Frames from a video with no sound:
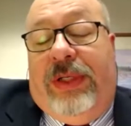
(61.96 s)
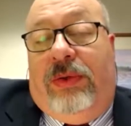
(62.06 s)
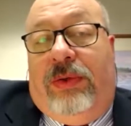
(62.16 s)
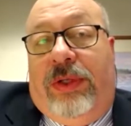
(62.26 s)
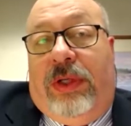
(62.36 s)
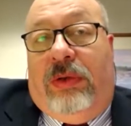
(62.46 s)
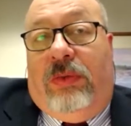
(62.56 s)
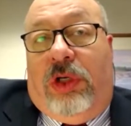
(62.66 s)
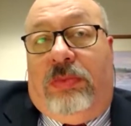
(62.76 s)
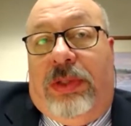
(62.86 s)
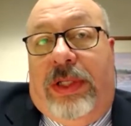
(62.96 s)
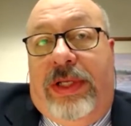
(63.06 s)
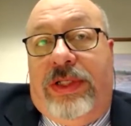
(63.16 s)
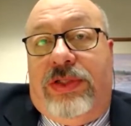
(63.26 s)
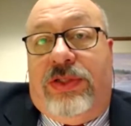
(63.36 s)
or their
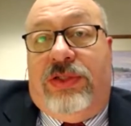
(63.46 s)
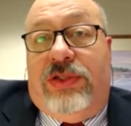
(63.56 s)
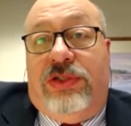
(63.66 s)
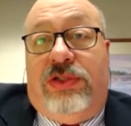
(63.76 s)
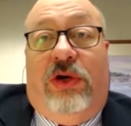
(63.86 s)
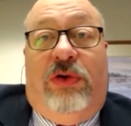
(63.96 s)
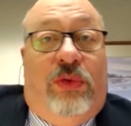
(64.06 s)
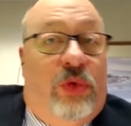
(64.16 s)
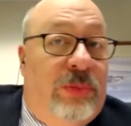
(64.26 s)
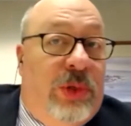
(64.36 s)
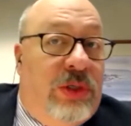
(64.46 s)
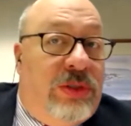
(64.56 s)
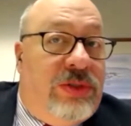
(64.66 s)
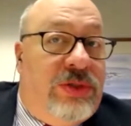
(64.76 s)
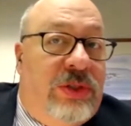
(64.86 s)
workplace certain
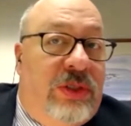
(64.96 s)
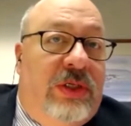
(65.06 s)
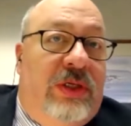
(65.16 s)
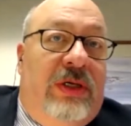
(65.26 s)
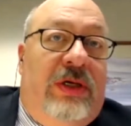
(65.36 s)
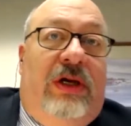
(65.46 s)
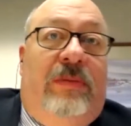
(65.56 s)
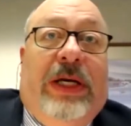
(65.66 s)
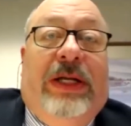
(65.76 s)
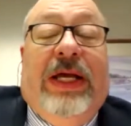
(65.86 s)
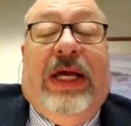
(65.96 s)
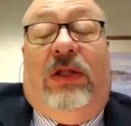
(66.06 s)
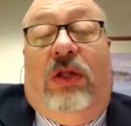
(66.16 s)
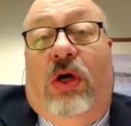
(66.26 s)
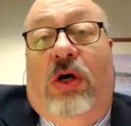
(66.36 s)
rumors about how
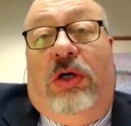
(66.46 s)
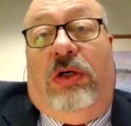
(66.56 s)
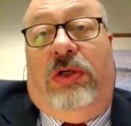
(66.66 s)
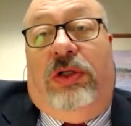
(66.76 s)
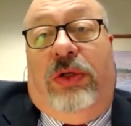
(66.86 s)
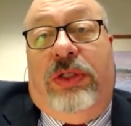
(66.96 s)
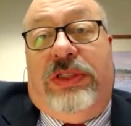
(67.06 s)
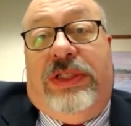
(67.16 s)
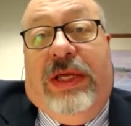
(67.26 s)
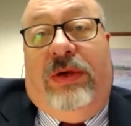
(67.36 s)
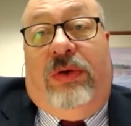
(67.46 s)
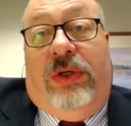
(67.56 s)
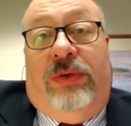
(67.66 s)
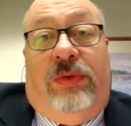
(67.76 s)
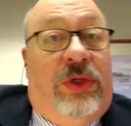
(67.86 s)
long you can stay
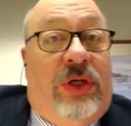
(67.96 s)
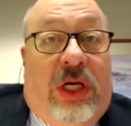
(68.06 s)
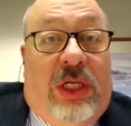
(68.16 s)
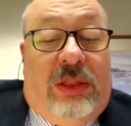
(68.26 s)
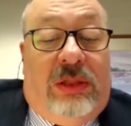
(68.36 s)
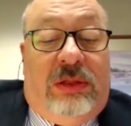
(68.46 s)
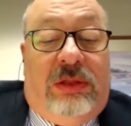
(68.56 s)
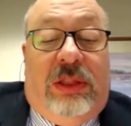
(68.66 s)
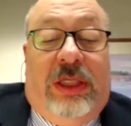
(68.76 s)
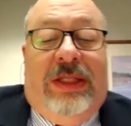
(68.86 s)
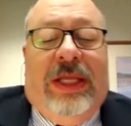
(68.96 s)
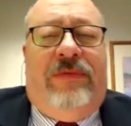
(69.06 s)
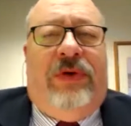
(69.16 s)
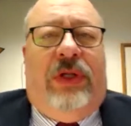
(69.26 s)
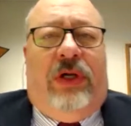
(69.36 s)
on or not, and they
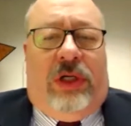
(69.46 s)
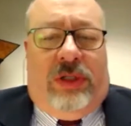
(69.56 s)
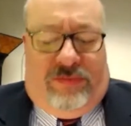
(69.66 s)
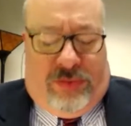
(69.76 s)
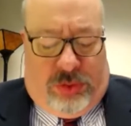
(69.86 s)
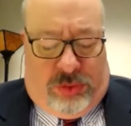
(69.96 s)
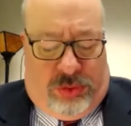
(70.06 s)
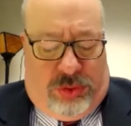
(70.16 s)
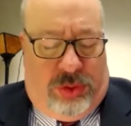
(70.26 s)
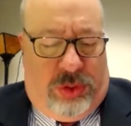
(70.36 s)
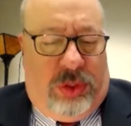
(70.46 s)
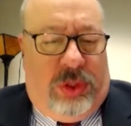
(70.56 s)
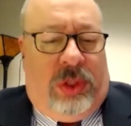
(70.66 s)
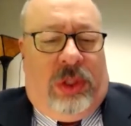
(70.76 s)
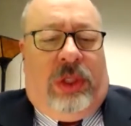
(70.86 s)
really are confused.
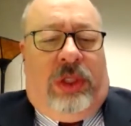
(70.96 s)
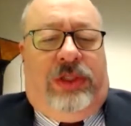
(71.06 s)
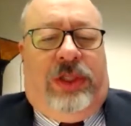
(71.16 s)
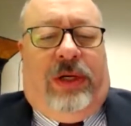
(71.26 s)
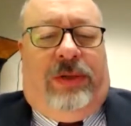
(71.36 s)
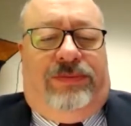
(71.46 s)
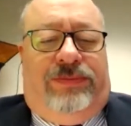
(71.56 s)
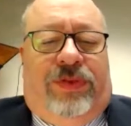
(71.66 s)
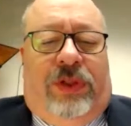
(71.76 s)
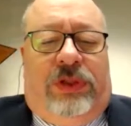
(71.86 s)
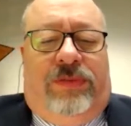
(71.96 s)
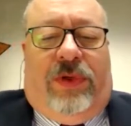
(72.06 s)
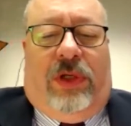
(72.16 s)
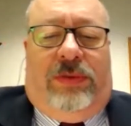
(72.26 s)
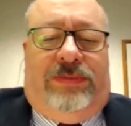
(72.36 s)
So, first of
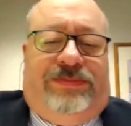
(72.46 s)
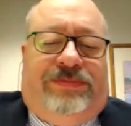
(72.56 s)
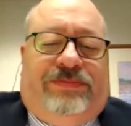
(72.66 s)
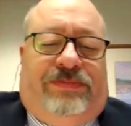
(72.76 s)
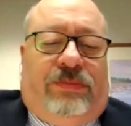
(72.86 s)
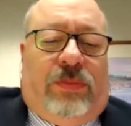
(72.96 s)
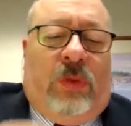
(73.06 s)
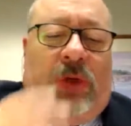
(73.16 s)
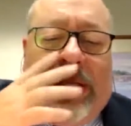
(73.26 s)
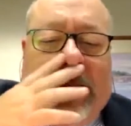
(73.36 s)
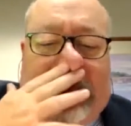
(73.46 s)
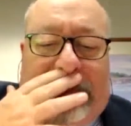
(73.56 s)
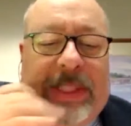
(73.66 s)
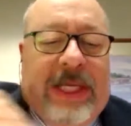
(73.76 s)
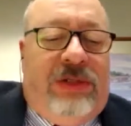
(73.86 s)
all, what I
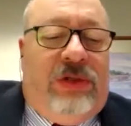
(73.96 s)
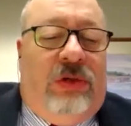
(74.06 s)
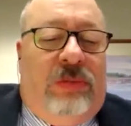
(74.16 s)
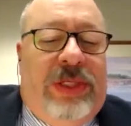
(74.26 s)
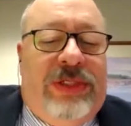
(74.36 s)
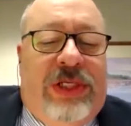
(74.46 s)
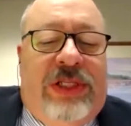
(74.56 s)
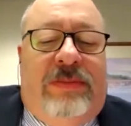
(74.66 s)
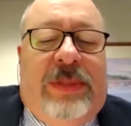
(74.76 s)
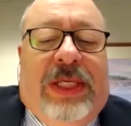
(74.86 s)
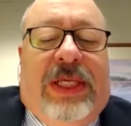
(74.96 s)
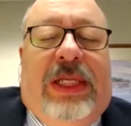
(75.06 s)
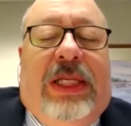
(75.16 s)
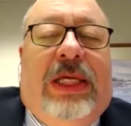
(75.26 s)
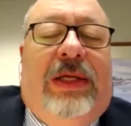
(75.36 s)
explained to them is in the beginning,